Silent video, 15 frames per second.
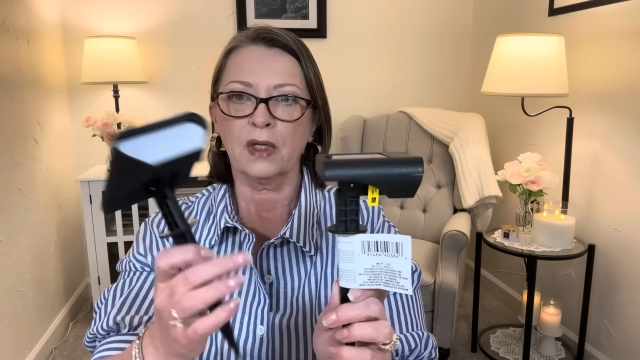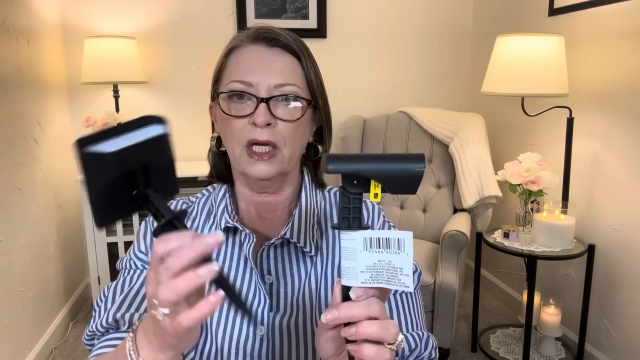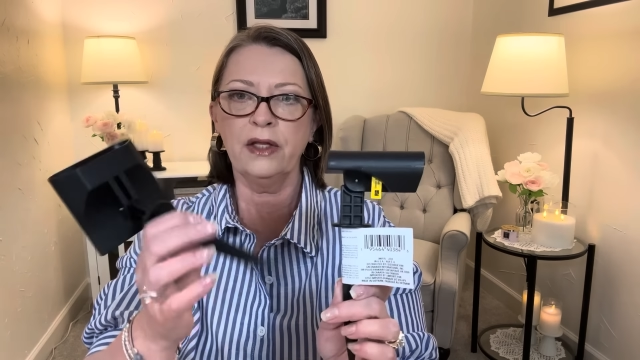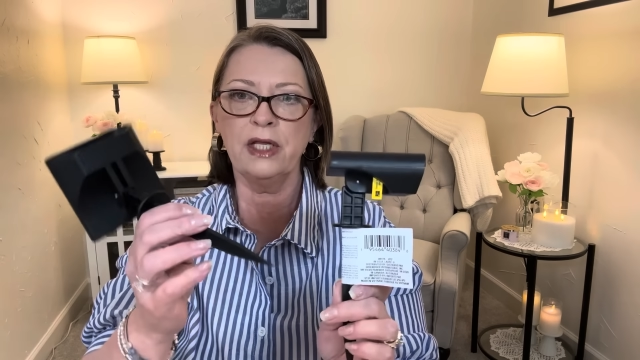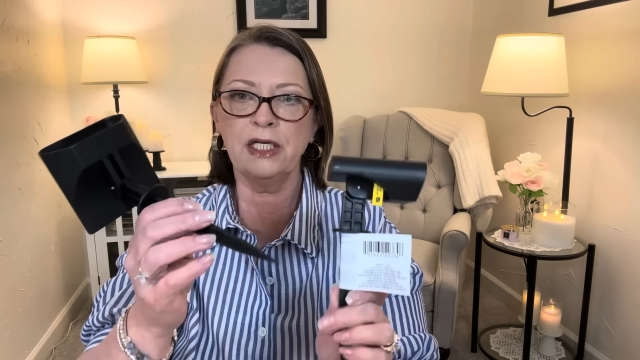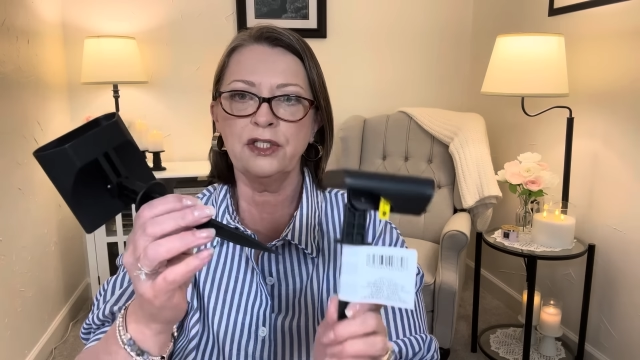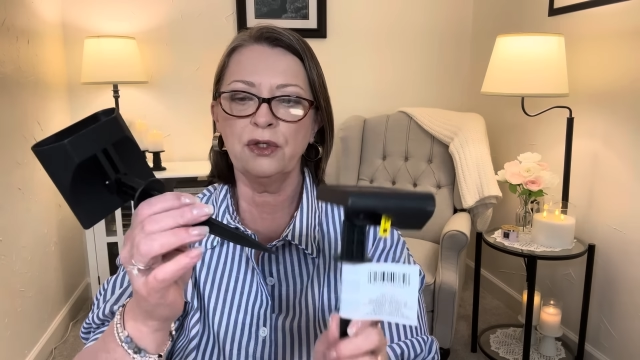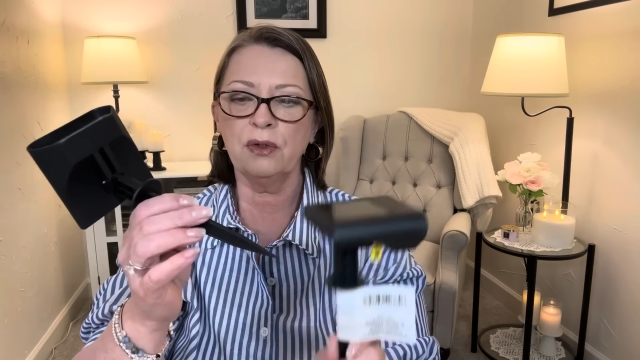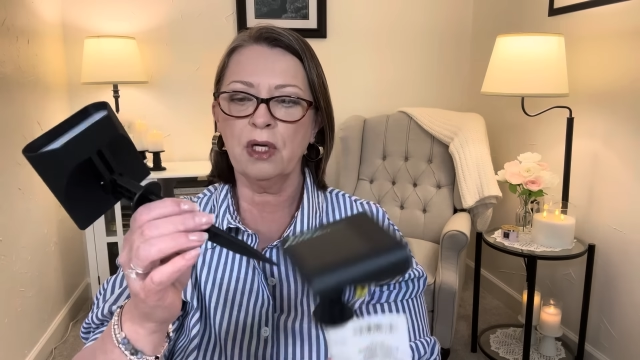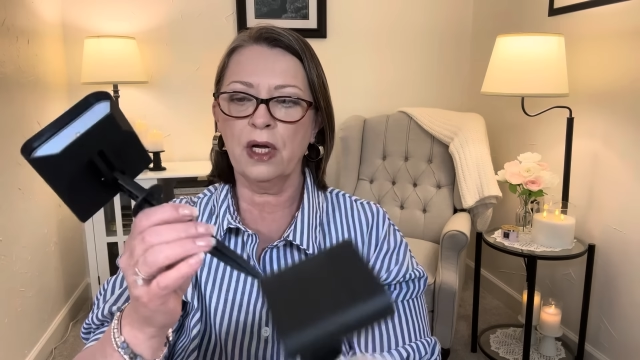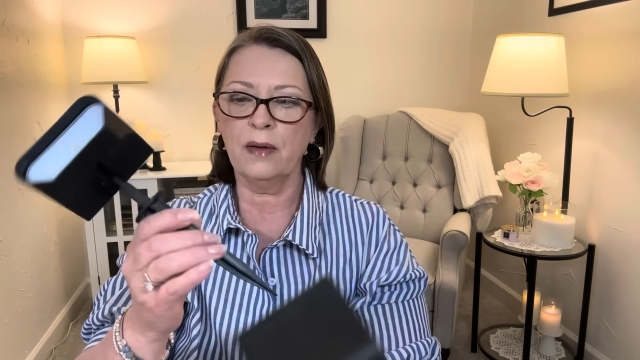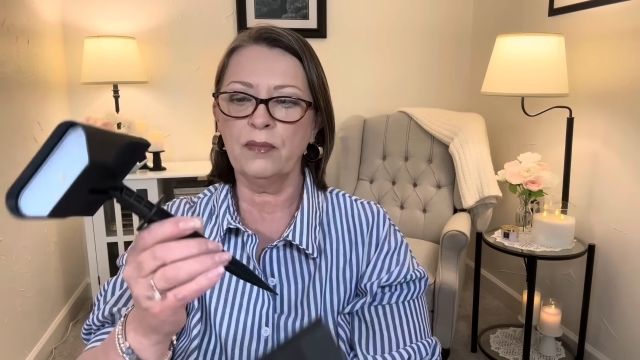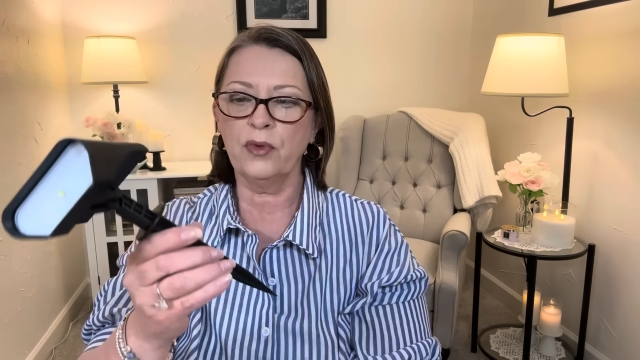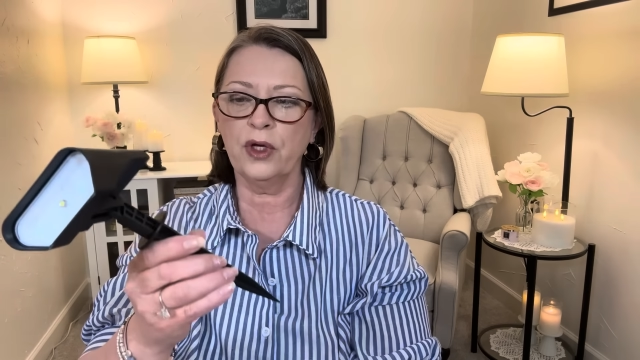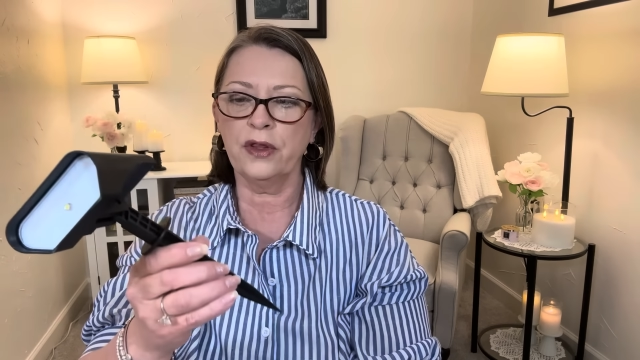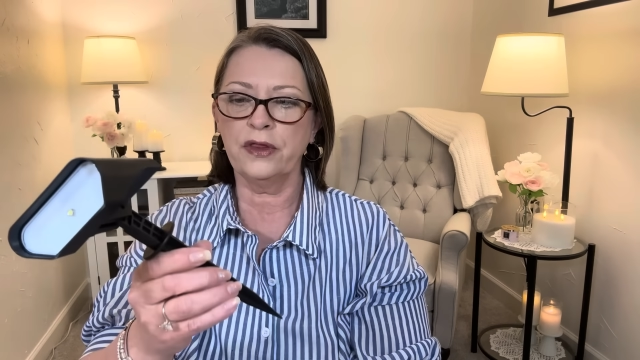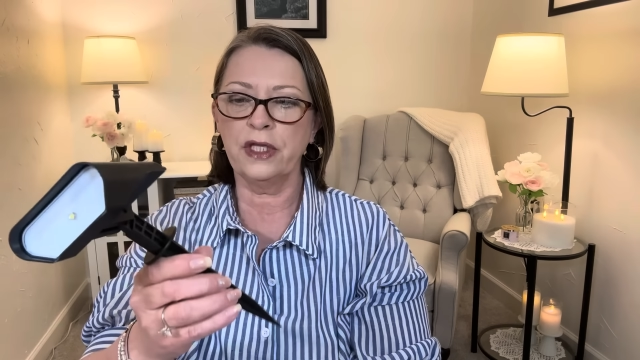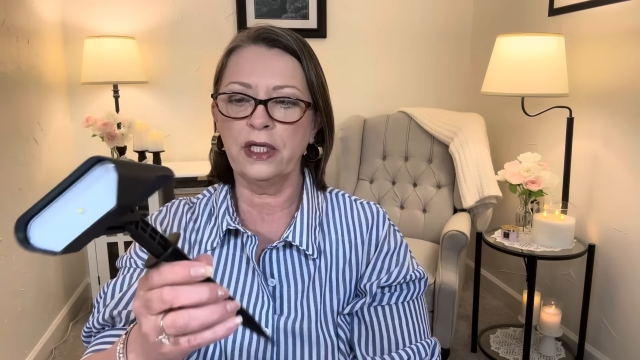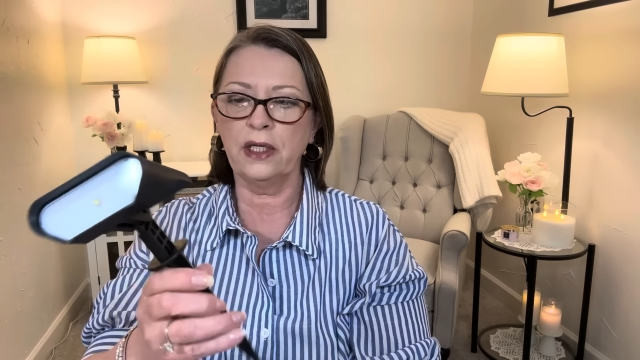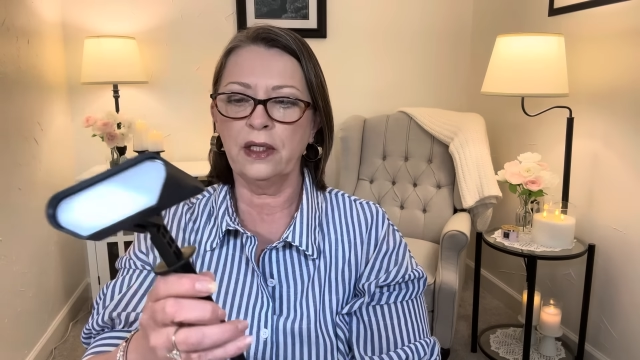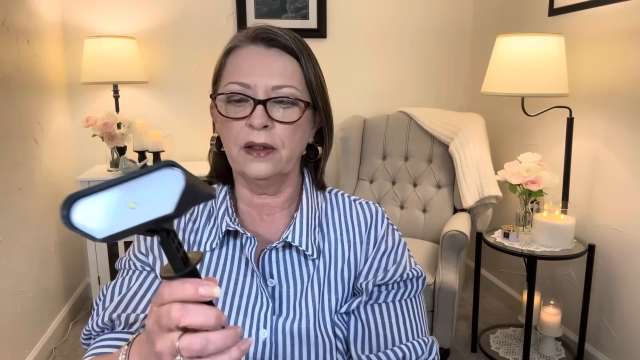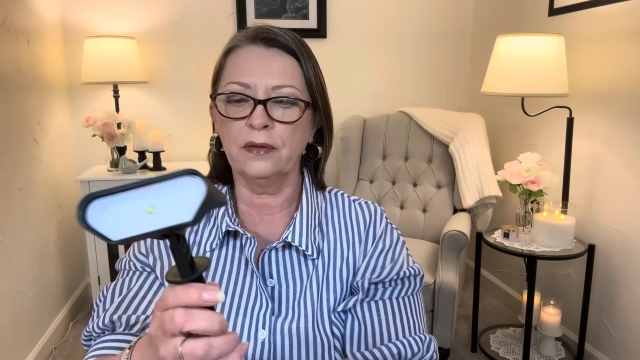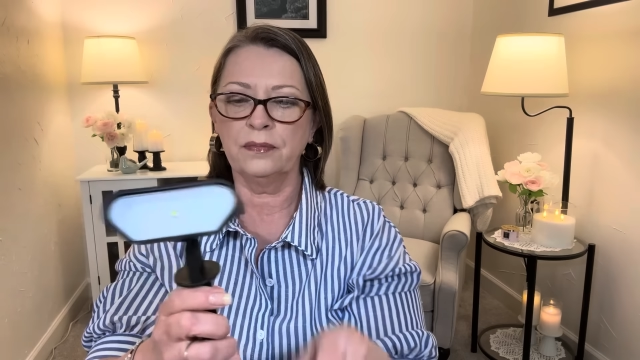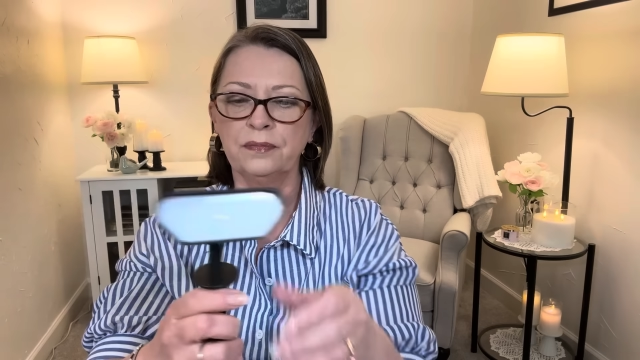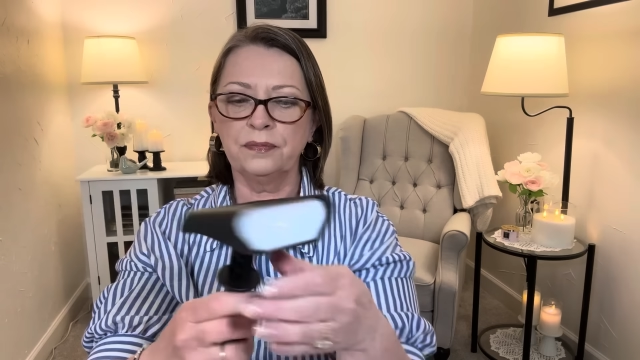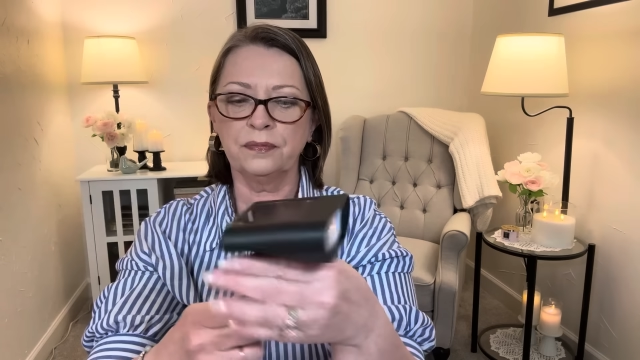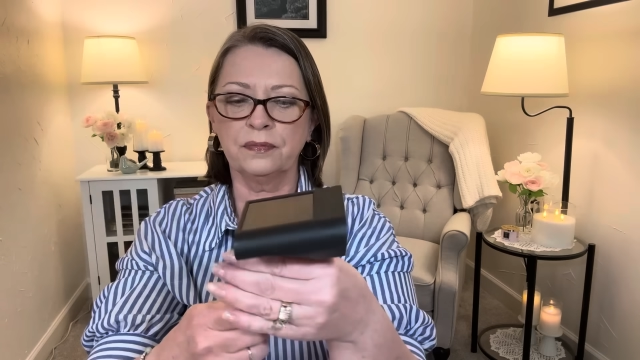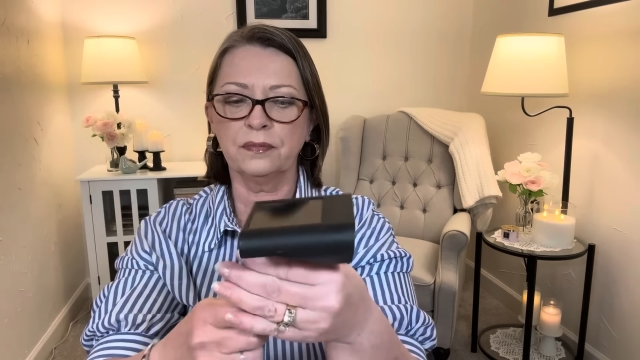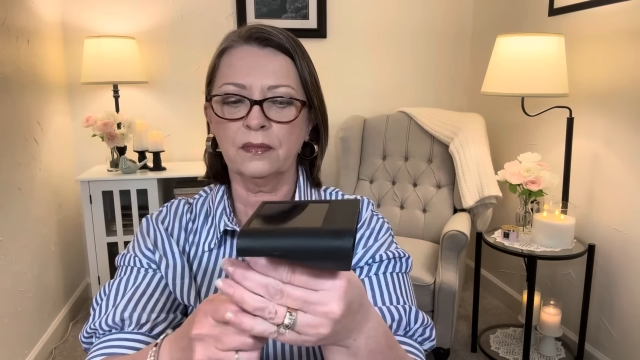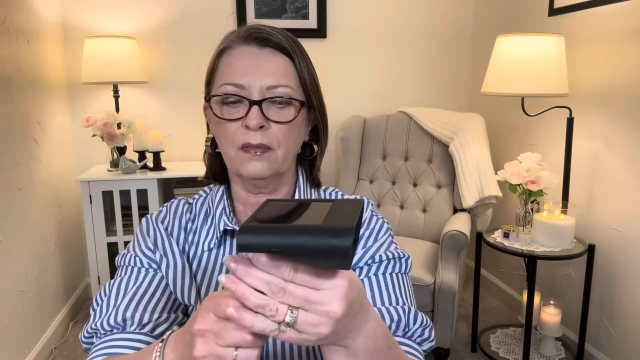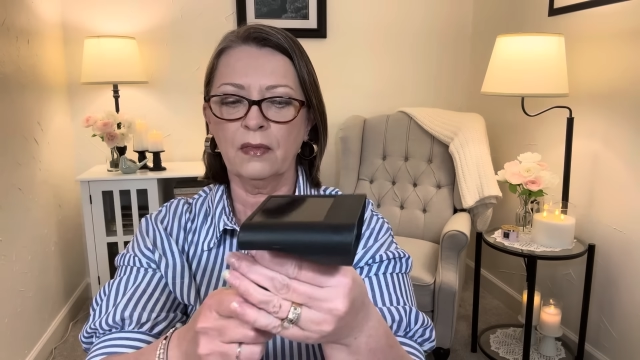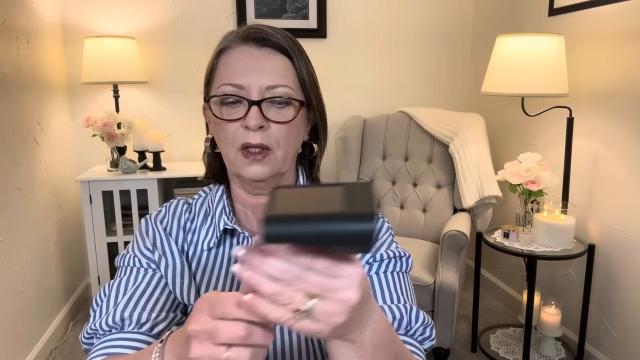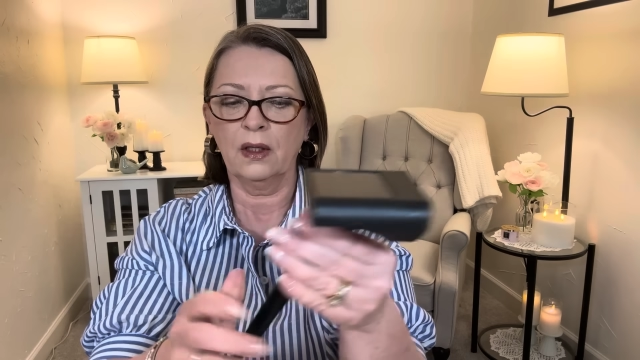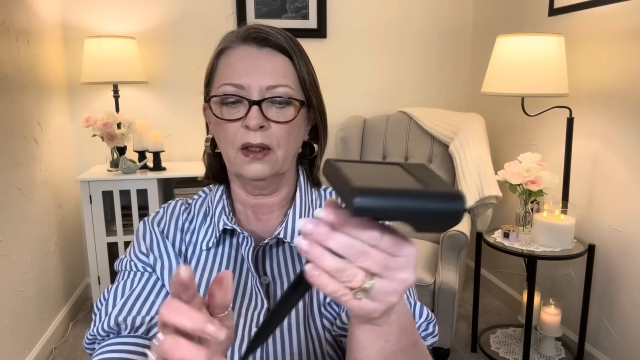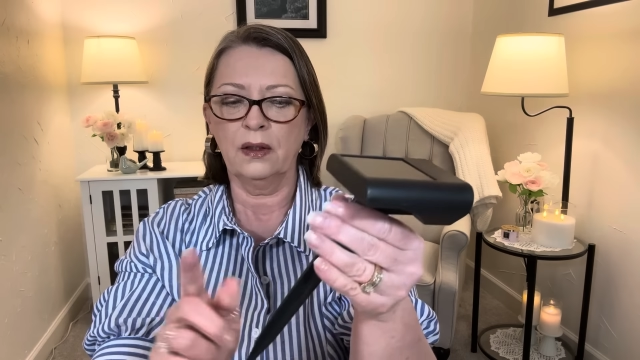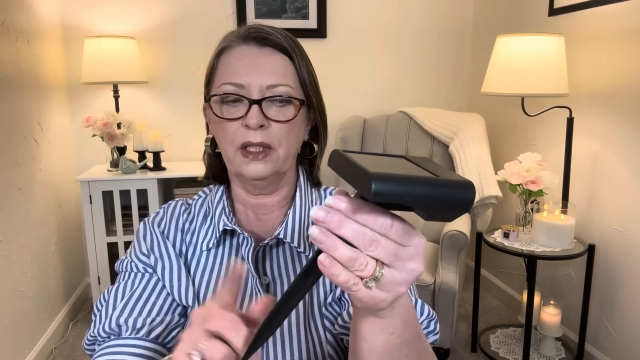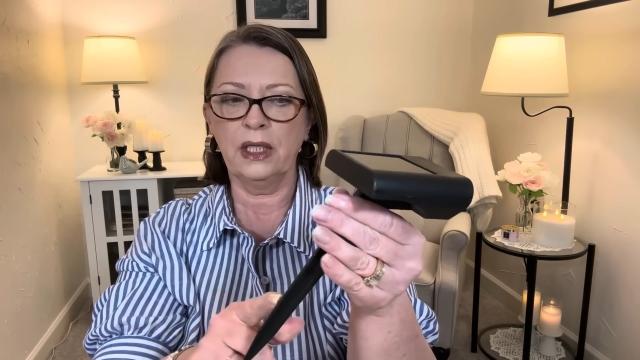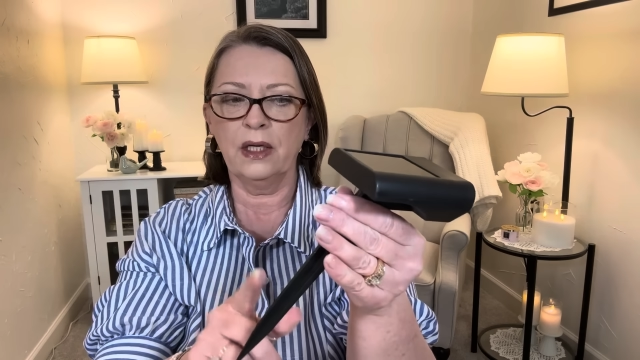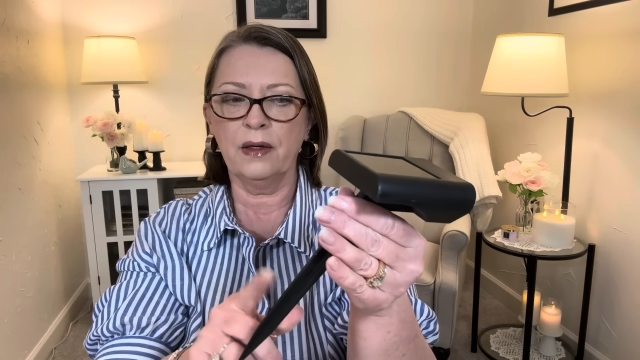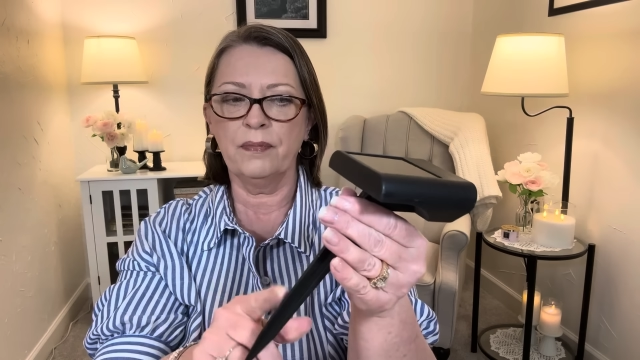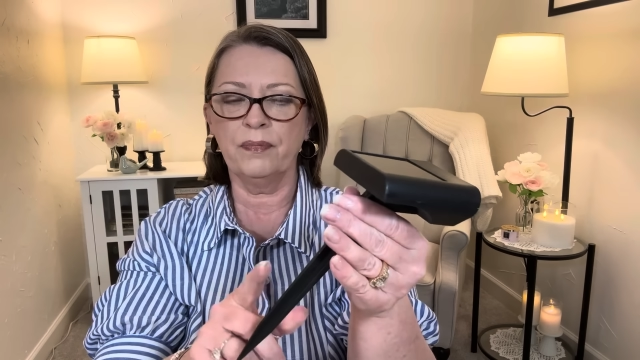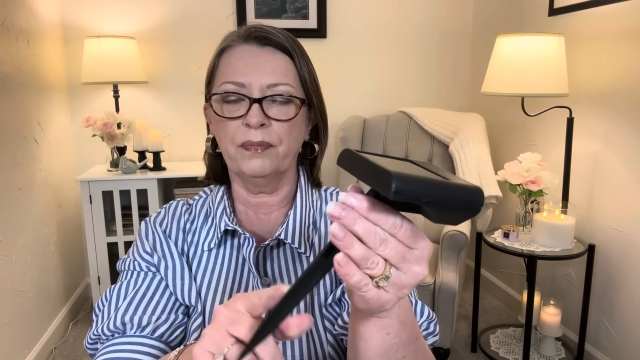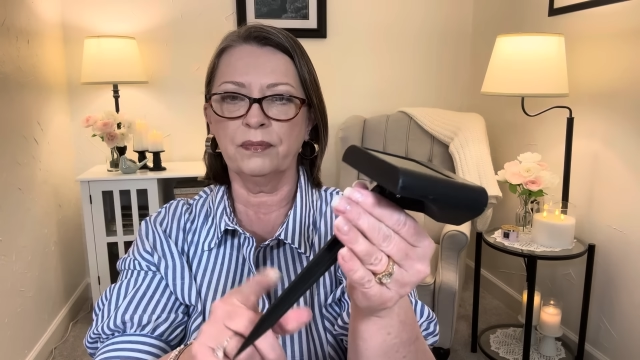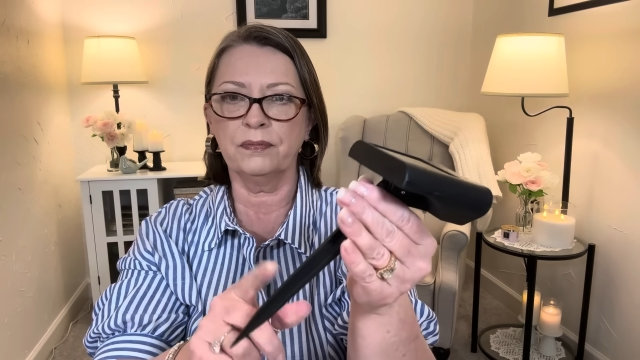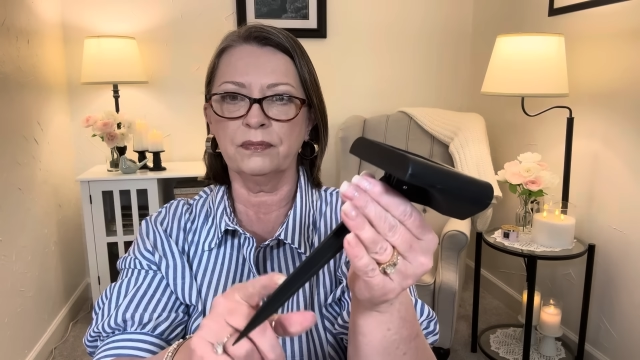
And they do come with the the um,